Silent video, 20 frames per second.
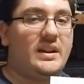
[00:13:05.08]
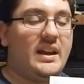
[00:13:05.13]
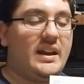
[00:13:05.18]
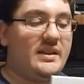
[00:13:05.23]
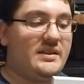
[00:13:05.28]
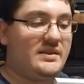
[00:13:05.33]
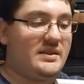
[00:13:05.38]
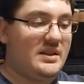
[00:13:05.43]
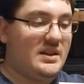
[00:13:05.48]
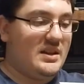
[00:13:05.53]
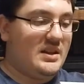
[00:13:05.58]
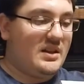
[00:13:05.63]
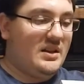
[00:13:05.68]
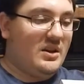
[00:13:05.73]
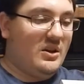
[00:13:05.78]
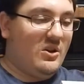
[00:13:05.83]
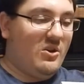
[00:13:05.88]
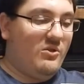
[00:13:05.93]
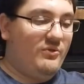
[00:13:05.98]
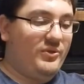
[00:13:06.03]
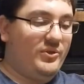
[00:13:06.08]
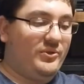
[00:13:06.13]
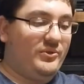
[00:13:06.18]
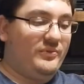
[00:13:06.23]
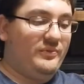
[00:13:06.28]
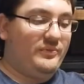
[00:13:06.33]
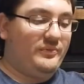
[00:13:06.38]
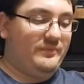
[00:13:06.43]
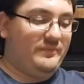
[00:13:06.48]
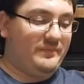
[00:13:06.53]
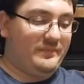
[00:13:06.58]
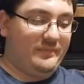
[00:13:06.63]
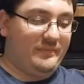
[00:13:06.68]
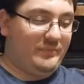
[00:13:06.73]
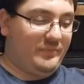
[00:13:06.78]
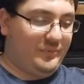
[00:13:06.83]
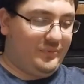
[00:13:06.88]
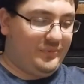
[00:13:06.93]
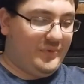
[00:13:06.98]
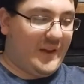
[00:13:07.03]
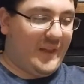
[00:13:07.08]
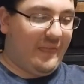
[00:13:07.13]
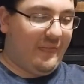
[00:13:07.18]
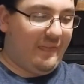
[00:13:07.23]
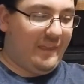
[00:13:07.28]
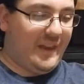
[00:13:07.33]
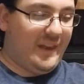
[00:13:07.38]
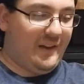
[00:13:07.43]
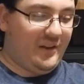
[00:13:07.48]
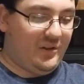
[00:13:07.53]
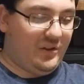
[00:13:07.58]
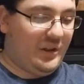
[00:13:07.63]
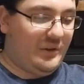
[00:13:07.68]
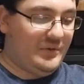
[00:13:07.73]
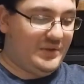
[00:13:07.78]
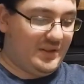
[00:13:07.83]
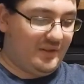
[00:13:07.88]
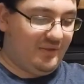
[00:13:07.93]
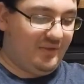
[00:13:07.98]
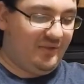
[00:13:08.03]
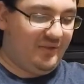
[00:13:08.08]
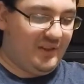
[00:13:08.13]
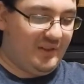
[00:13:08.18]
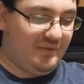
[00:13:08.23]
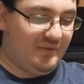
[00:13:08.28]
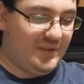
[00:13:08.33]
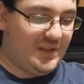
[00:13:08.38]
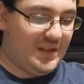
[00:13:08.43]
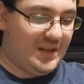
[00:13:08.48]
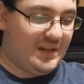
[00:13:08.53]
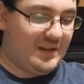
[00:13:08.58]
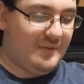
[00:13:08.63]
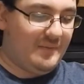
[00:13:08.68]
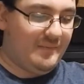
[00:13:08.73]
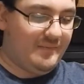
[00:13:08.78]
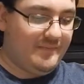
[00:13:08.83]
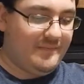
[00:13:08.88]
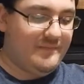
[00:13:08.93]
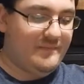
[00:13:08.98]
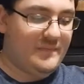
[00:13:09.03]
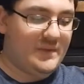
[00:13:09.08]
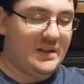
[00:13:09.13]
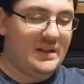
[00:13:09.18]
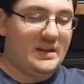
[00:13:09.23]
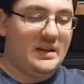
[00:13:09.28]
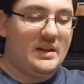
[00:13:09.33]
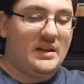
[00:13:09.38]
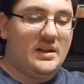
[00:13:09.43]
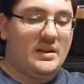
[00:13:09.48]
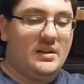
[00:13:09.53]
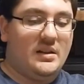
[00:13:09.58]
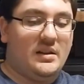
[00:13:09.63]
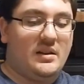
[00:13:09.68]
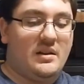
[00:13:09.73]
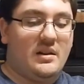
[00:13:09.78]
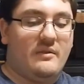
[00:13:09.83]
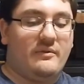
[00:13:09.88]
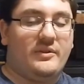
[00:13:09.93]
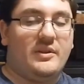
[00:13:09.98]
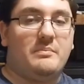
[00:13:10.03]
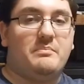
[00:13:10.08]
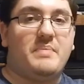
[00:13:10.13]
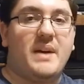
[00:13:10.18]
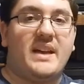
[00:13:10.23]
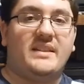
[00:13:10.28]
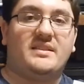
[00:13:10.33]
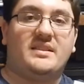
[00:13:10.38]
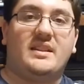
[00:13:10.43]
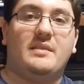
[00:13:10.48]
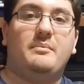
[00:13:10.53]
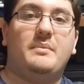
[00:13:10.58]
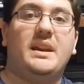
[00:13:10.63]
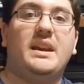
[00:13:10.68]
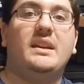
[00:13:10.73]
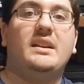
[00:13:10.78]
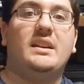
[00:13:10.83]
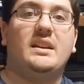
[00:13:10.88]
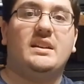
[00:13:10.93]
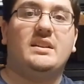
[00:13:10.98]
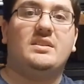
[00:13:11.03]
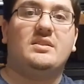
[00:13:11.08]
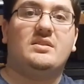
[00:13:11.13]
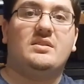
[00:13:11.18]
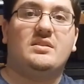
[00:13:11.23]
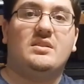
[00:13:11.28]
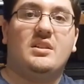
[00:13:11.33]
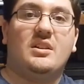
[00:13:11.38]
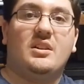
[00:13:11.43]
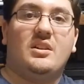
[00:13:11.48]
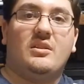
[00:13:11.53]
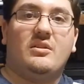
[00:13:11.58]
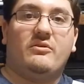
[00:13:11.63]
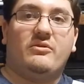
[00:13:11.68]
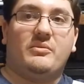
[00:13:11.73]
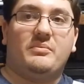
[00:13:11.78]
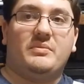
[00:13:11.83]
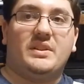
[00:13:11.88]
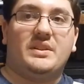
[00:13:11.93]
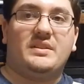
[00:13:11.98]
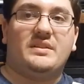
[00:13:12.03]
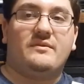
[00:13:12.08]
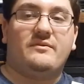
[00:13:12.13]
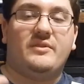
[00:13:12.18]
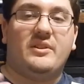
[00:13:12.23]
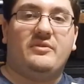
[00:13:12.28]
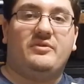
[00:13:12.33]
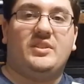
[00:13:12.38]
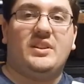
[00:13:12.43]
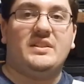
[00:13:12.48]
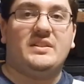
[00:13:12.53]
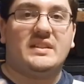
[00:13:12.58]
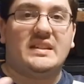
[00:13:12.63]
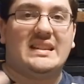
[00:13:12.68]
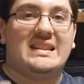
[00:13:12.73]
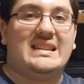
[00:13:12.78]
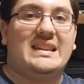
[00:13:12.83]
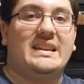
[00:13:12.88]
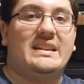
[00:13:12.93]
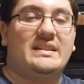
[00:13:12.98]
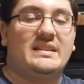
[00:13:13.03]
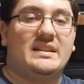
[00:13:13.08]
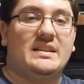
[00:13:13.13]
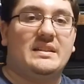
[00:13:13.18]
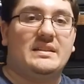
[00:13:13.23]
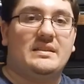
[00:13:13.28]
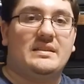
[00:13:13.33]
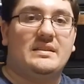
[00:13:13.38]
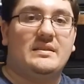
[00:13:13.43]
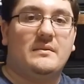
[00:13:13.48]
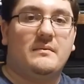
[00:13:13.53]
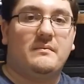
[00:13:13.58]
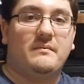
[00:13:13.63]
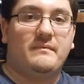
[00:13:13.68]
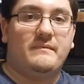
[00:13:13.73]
and has over, I think, close to 50 of the best comedians from the 50s and 60s.